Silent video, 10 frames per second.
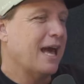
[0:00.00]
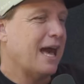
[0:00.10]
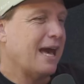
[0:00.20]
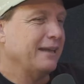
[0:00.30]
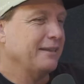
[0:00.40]

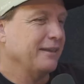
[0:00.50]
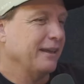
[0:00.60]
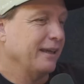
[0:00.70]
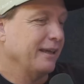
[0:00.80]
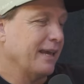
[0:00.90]
I
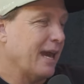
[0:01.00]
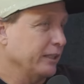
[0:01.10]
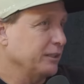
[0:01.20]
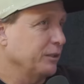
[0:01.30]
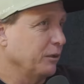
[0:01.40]
think
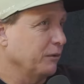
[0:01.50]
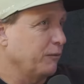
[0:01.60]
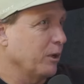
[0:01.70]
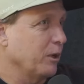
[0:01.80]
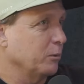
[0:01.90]
actually going
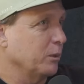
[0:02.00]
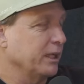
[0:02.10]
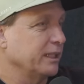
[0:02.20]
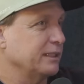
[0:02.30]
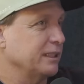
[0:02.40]
forward, we're
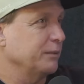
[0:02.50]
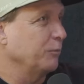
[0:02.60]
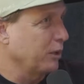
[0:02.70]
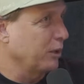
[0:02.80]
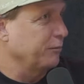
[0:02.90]
going to see
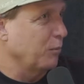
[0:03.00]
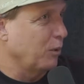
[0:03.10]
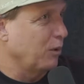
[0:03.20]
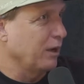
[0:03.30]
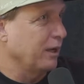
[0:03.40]
more and
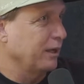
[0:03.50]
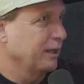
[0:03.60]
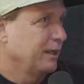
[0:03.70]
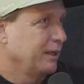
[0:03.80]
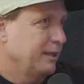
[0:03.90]
more
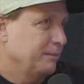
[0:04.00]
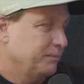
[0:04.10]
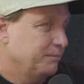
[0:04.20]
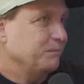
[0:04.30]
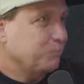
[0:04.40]

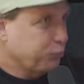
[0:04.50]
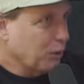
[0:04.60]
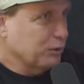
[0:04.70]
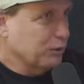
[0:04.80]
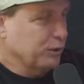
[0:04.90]

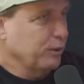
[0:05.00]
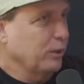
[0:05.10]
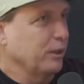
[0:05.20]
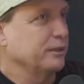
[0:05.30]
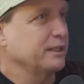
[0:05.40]
pro
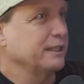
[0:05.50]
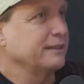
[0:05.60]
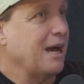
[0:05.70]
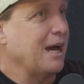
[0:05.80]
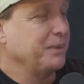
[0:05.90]
tours
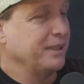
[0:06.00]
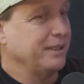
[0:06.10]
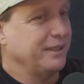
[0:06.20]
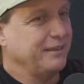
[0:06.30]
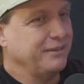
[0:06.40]
adopt
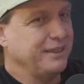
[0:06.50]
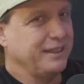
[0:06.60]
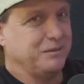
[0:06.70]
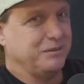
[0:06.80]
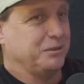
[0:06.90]
it,
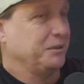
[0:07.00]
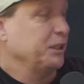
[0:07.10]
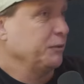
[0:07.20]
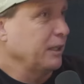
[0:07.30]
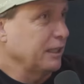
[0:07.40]
even
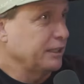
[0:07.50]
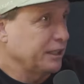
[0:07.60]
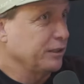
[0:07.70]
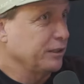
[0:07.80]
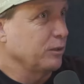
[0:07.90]
just for the
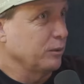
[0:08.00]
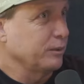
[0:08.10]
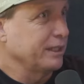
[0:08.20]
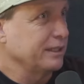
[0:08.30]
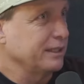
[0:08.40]
logistical
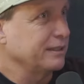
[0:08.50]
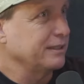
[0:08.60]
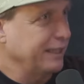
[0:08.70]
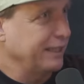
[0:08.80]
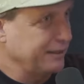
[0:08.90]

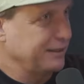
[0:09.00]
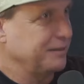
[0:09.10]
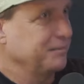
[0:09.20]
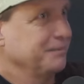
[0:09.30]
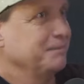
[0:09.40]
reasons that
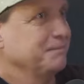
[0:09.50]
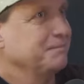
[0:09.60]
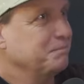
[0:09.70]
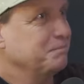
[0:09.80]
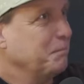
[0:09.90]
it's
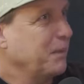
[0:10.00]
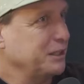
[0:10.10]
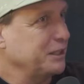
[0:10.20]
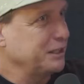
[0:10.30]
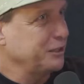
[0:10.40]

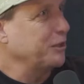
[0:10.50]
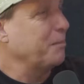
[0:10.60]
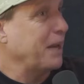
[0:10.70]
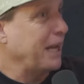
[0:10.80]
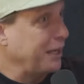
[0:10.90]
much easier to
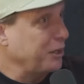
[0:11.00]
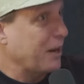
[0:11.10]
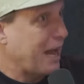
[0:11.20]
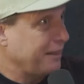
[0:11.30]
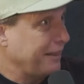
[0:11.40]
pay your
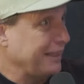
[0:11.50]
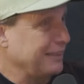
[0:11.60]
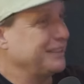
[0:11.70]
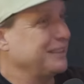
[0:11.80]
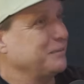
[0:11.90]
athletes.
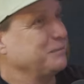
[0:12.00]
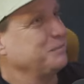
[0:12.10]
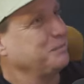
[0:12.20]
Yes, it's very